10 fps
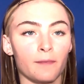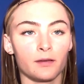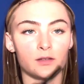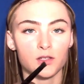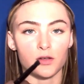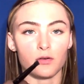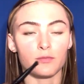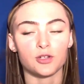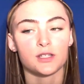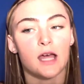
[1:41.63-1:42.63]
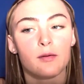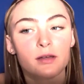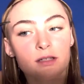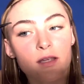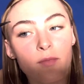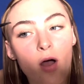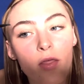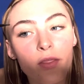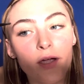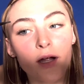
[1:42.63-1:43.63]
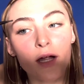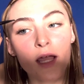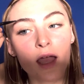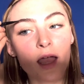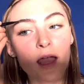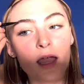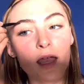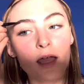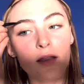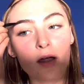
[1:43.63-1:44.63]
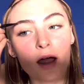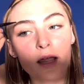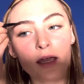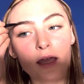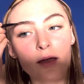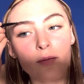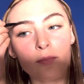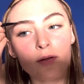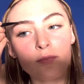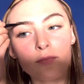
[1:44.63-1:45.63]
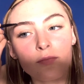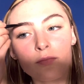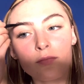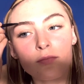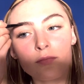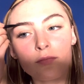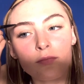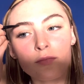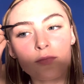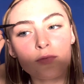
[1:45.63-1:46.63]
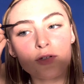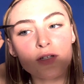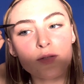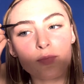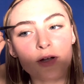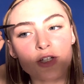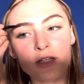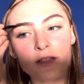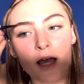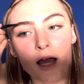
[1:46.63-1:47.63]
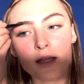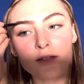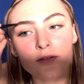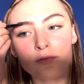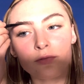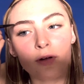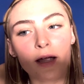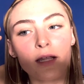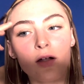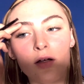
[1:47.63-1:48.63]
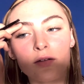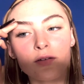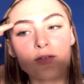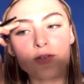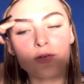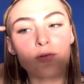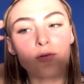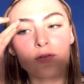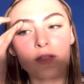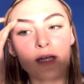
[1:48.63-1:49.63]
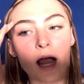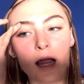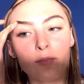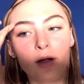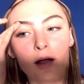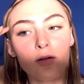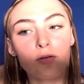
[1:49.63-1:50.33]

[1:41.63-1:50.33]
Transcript: So I'm just dabbing some on there, and I am just brushing that right onto the eyebrow.